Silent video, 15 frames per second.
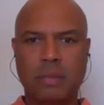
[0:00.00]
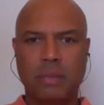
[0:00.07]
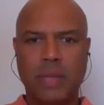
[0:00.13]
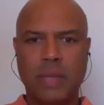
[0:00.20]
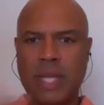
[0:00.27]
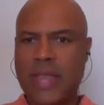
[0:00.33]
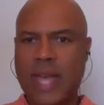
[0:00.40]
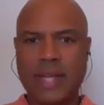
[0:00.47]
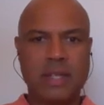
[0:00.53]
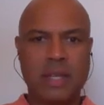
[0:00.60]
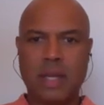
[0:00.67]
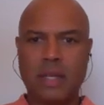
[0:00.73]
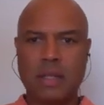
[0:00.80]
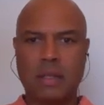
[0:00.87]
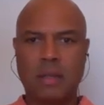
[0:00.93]
And that's
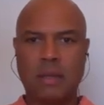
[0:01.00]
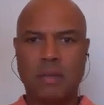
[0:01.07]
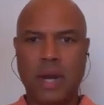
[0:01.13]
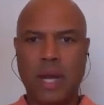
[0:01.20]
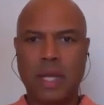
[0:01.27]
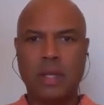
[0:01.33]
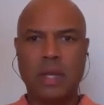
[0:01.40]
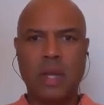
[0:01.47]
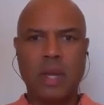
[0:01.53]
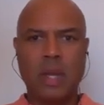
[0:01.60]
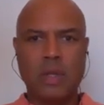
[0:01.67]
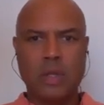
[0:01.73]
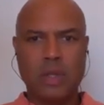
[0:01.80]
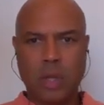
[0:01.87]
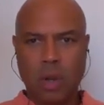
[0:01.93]
it, right?
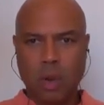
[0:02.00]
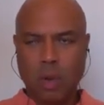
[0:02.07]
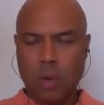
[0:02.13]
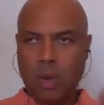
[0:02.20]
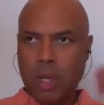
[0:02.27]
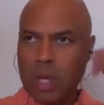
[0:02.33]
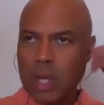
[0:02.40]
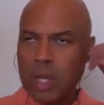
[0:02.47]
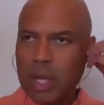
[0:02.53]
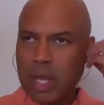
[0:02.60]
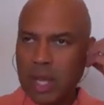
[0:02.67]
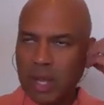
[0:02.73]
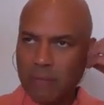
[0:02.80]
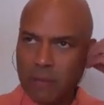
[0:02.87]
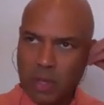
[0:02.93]
So
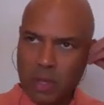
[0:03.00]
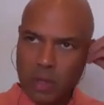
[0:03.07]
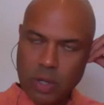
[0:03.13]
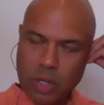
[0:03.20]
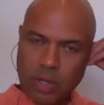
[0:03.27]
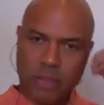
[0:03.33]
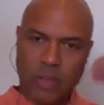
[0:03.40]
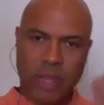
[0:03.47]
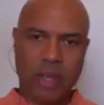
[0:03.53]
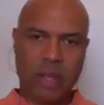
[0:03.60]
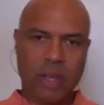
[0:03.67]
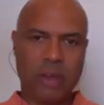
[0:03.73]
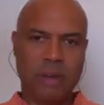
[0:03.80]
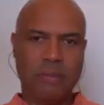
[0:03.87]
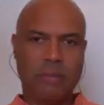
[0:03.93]
if you could think
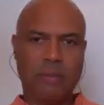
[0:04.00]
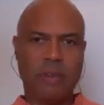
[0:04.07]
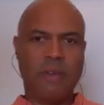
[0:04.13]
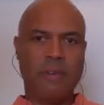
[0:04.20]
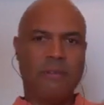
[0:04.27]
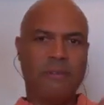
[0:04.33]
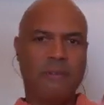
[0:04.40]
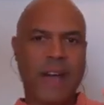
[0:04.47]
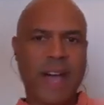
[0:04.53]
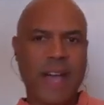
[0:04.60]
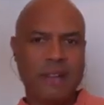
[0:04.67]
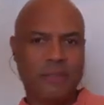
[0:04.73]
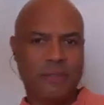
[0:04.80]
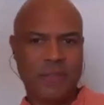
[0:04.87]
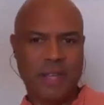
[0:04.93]
of
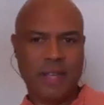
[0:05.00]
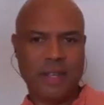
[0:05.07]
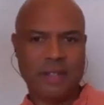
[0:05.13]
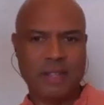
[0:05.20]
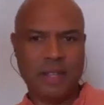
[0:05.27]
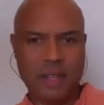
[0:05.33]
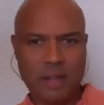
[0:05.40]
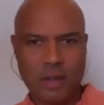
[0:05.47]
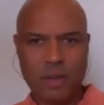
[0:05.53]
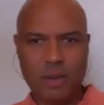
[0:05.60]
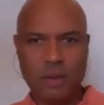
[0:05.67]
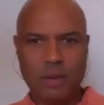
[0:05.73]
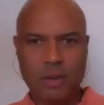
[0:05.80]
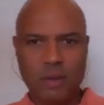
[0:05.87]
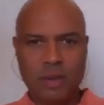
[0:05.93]
5 things that
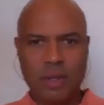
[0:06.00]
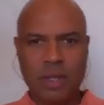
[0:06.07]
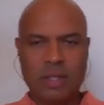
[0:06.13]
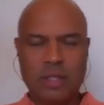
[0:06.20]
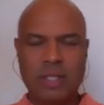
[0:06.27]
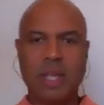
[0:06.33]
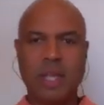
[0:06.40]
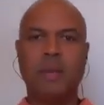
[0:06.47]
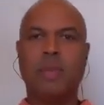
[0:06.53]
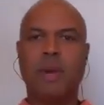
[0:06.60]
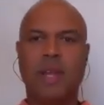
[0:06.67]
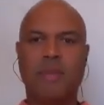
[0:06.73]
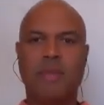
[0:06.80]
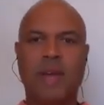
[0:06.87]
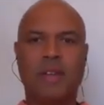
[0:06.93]
you
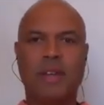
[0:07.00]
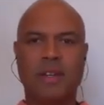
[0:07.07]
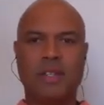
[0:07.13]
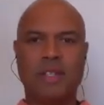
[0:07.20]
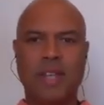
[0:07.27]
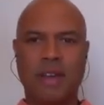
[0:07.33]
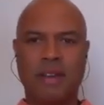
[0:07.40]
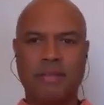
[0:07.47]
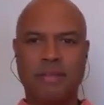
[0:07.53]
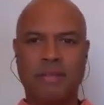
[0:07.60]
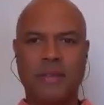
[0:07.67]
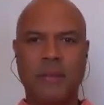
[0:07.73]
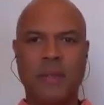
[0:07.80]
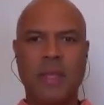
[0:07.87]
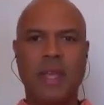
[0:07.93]
celebrate about yourself
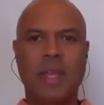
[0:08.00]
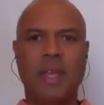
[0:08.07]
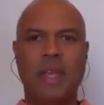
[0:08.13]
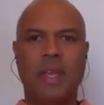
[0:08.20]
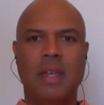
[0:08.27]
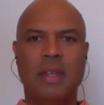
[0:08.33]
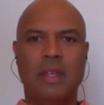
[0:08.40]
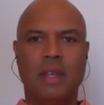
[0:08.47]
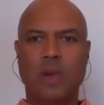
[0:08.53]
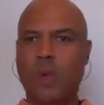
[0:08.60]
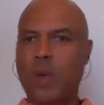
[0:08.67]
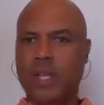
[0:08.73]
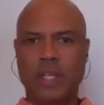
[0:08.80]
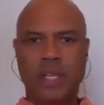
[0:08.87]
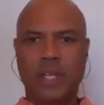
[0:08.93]

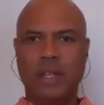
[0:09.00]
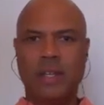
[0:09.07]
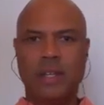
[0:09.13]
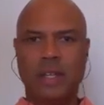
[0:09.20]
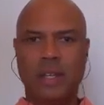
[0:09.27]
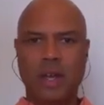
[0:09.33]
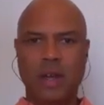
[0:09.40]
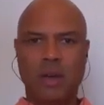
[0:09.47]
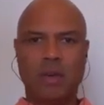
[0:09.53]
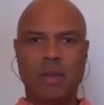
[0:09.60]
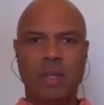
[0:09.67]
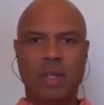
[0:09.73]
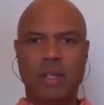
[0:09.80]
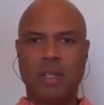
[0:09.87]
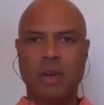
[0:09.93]
quickly, you know,
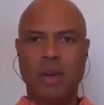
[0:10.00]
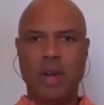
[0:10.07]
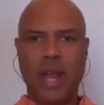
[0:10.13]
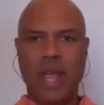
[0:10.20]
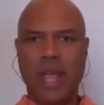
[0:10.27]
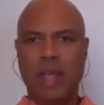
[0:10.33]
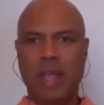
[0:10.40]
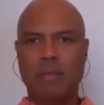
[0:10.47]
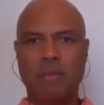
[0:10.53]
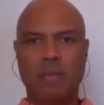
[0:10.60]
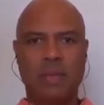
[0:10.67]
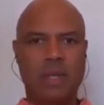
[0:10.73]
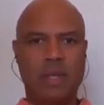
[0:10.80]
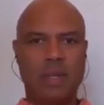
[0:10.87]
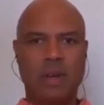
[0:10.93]
your name,
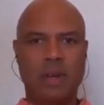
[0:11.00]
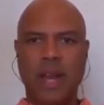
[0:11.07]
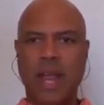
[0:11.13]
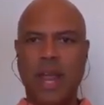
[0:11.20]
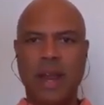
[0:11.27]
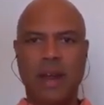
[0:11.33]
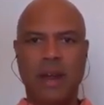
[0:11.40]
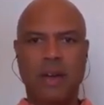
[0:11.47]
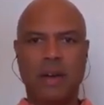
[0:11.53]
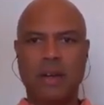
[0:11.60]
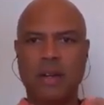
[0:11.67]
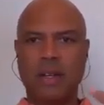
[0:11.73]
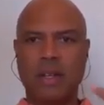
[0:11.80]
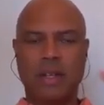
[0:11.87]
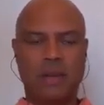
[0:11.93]
your hair,
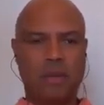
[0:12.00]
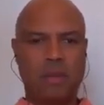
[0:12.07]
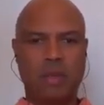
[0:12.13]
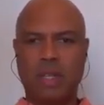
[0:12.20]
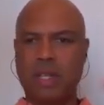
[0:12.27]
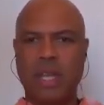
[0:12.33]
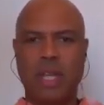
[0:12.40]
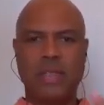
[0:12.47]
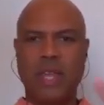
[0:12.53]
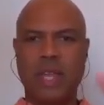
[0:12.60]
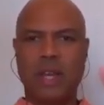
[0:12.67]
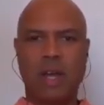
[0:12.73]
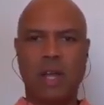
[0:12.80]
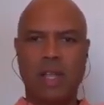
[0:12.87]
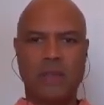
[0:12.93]
And
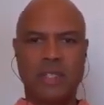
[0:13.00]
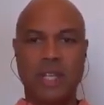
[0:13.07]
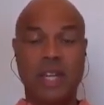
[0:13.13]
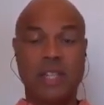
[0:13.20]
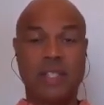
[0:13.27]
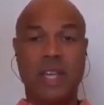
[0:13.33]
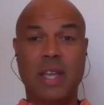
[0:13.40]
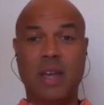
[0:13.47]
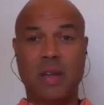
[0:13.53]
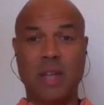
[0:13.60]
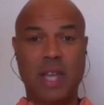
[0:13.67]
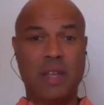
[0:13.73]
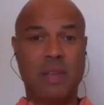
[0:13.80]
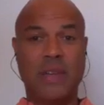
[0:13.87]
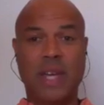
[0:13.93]
then all of a sudden I say,
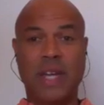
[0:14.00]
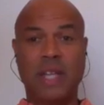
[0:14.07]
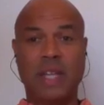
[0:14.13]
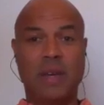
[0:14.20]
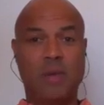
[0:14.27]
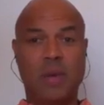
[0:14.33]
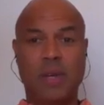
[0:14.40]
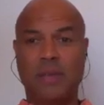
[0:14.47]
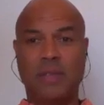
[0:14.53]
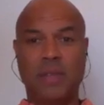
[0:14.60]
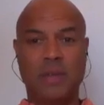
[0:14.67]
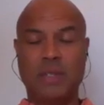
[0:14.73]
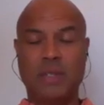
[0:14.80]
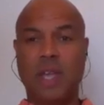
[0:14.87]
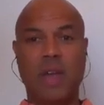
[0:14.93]
okay, you've got to let one of
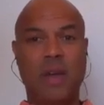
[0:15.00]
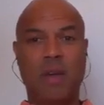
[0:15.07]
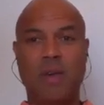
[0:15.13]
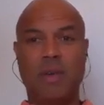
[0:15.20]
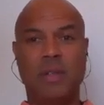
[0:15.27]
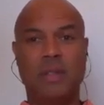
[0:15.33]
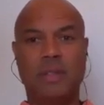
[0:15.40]
those go.